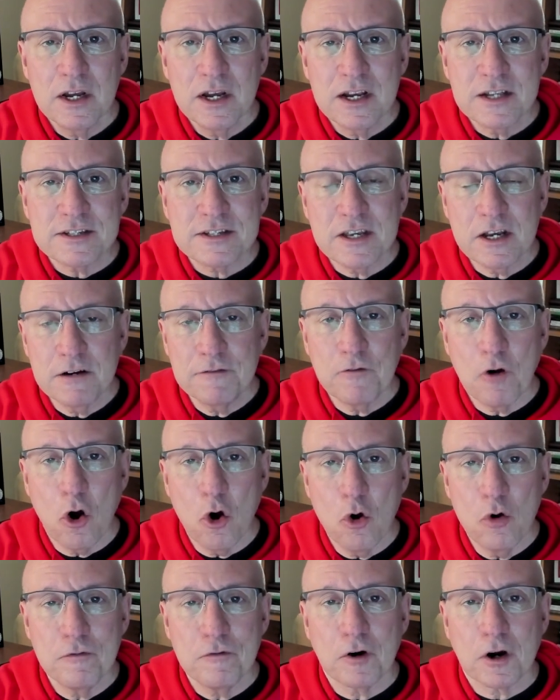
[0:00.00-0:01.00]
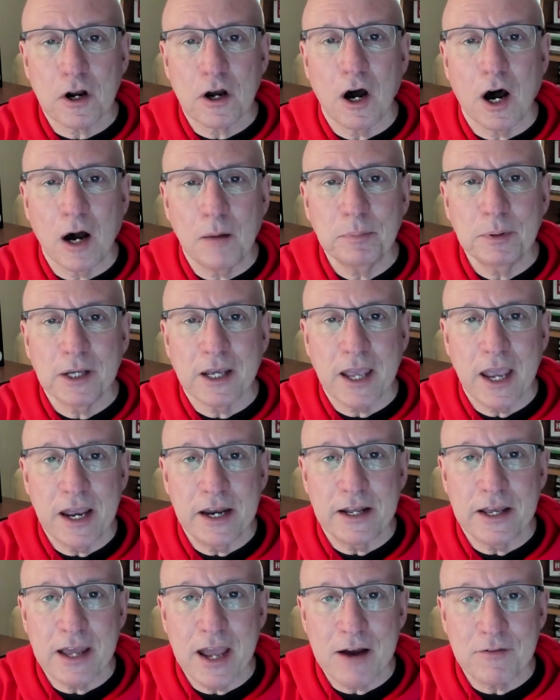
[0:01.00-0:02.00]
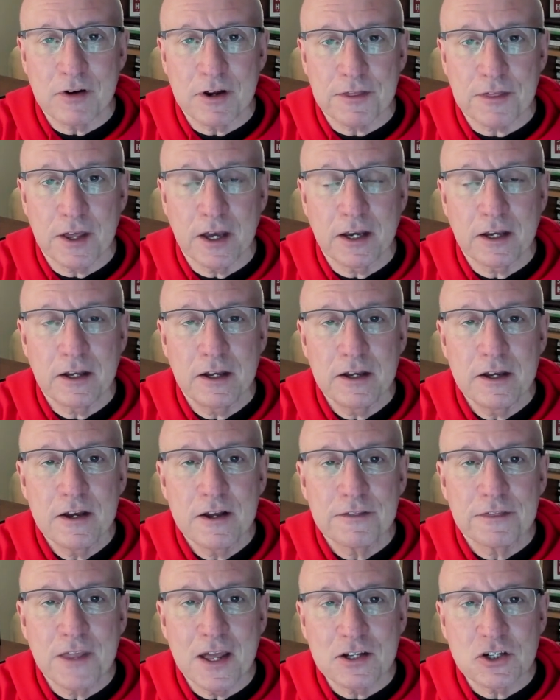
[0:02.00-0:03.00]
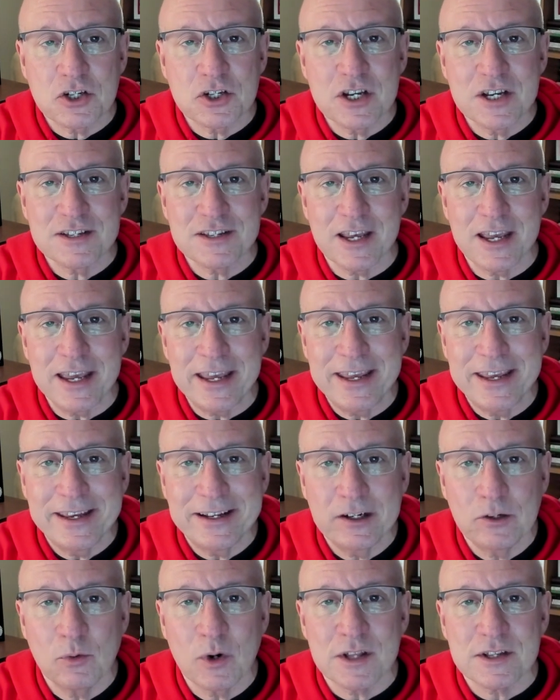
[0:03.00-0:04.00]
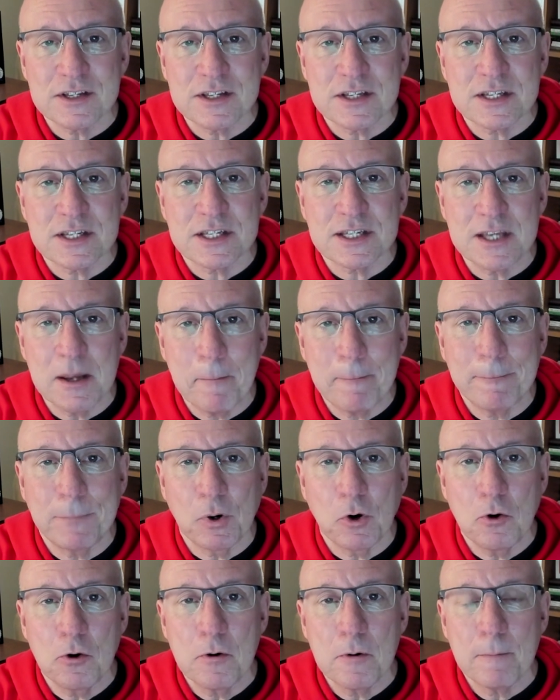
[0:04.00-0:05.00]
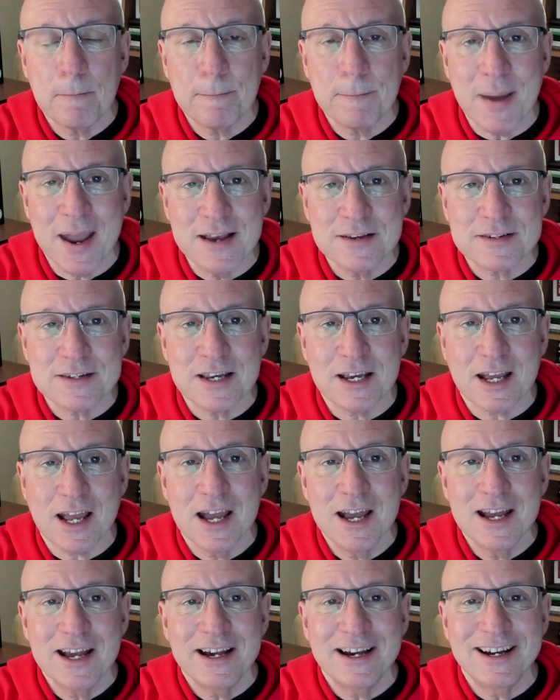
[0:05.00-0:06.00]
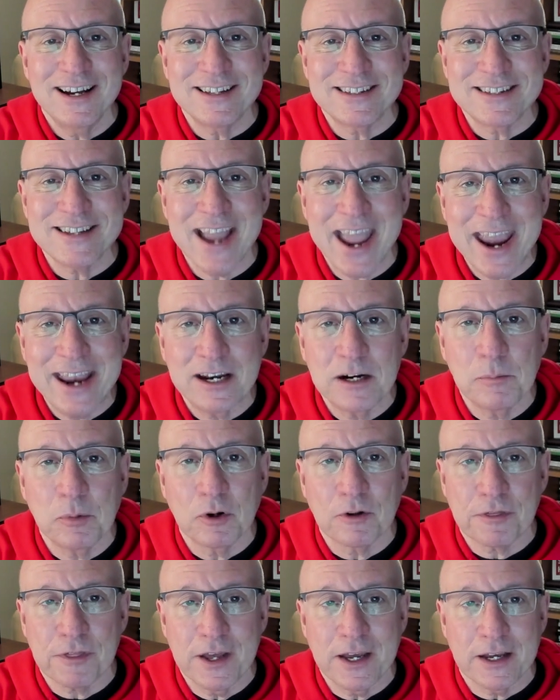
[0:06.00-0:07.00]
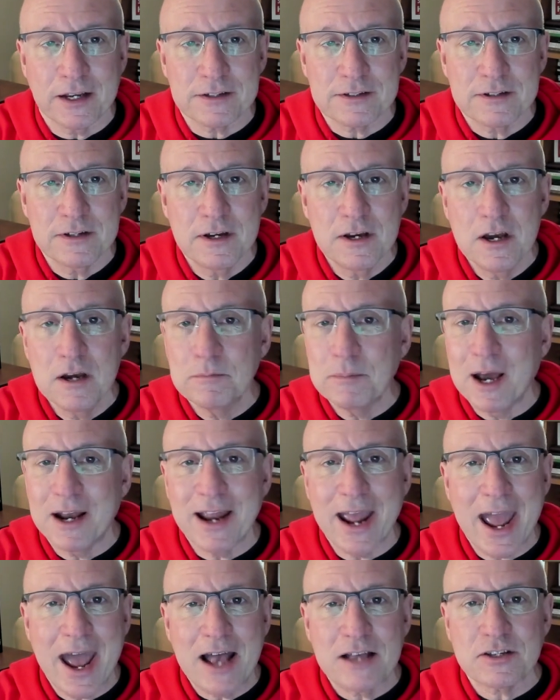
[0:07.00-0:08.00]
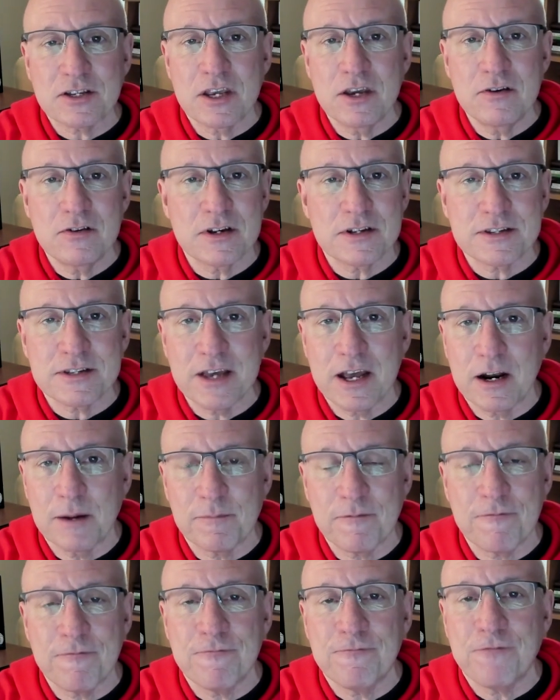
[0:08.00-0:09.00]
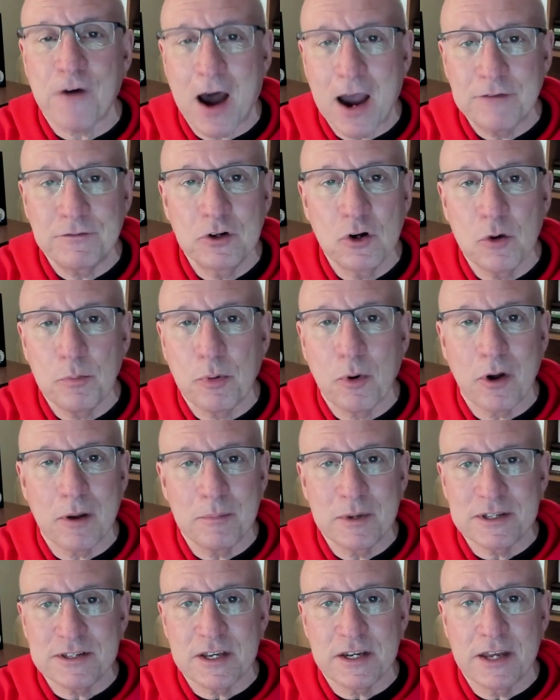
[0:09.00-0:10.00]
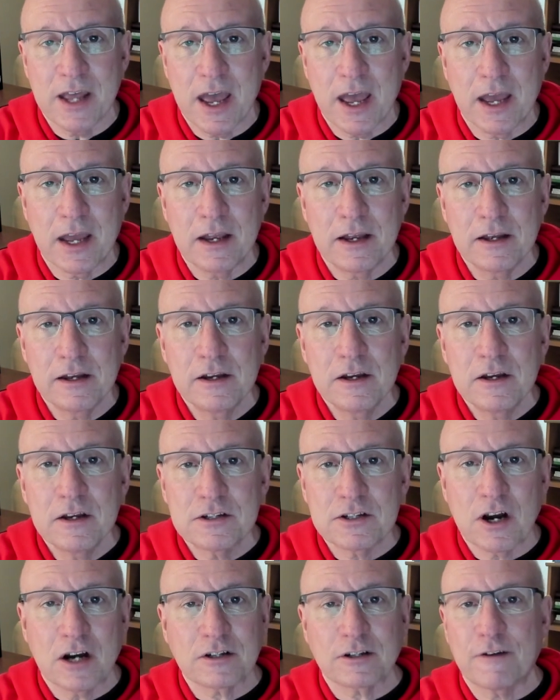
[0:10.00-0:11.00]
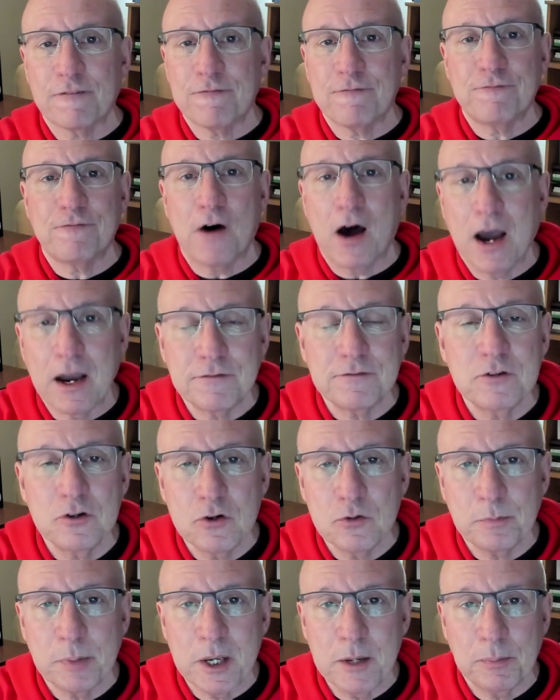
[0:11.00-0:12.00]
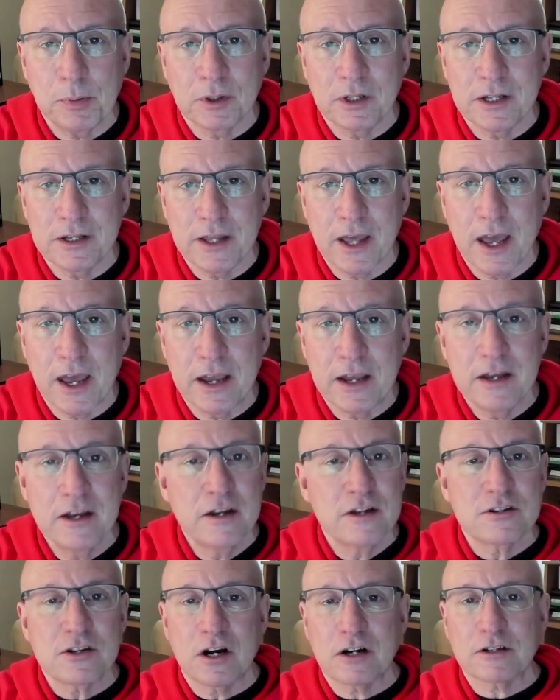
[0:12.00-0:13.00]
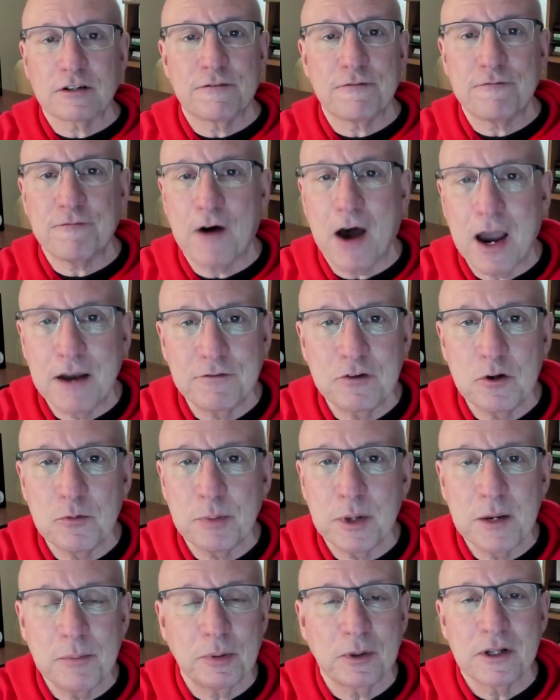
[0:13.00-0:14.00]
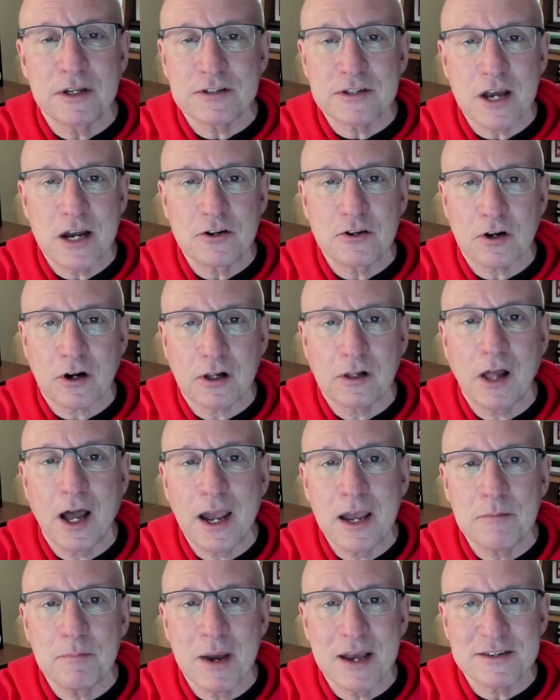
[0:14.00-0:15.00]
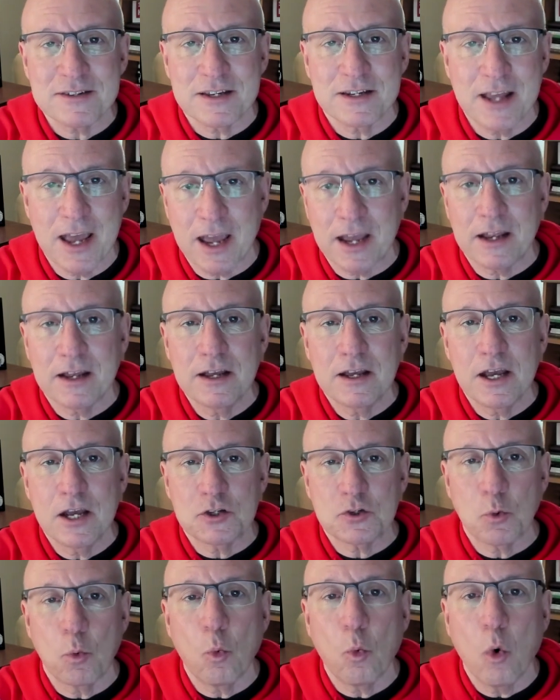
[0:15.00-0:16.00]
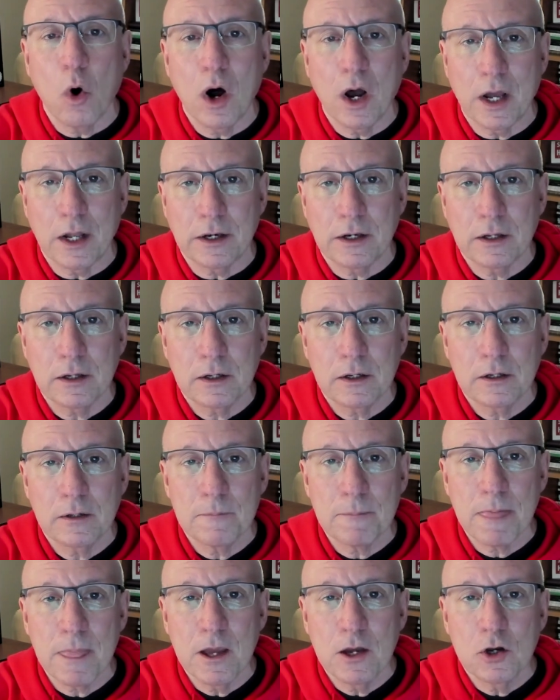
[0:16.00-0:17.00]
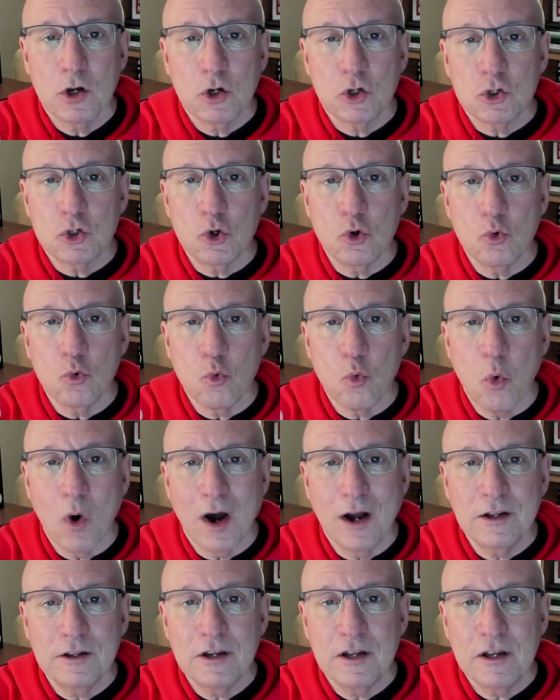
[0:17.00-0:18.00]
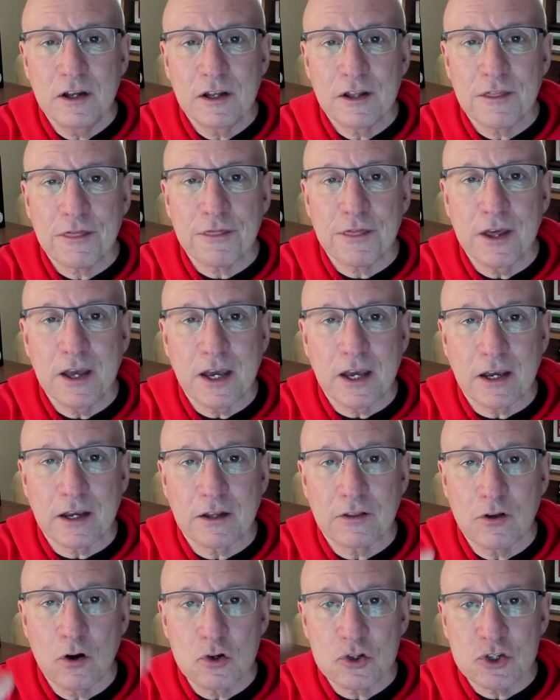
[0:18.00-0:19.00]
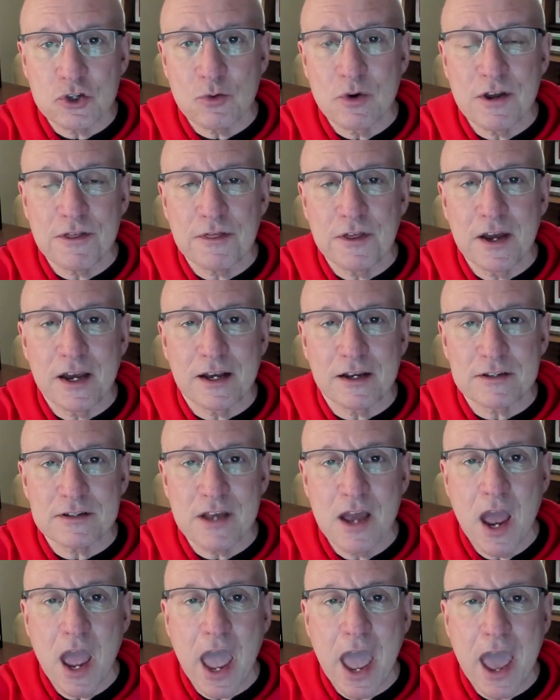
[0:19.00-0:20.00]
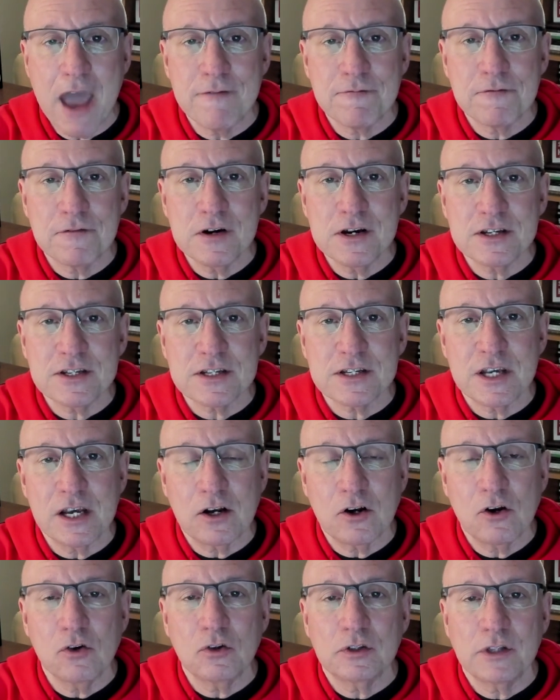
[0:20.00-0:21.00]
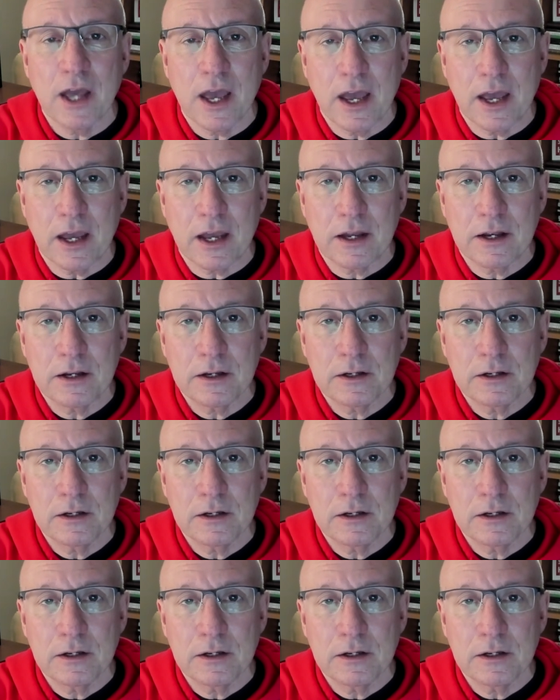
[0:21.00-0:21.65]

Instead of overcomplicating everything, let's just hit it with simple, basic, attainable things not asking you to set up five new appointments a day, talk to five new people a day, talk to five new people inside your client base a day. It's one. Do one thing, those three things, every single day.